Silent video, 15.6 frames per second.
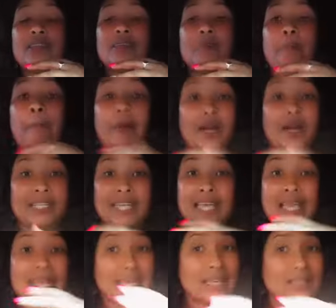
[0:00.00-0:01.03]
body
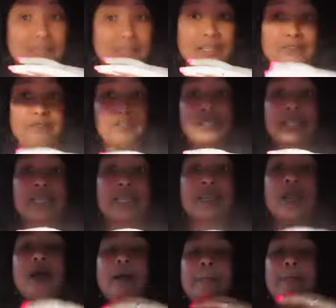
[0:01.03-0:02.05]
heals differently,
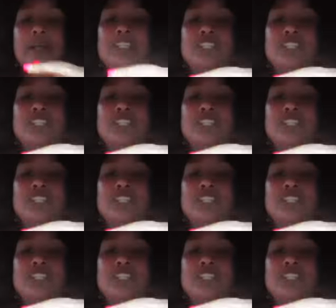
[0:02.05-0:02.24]
but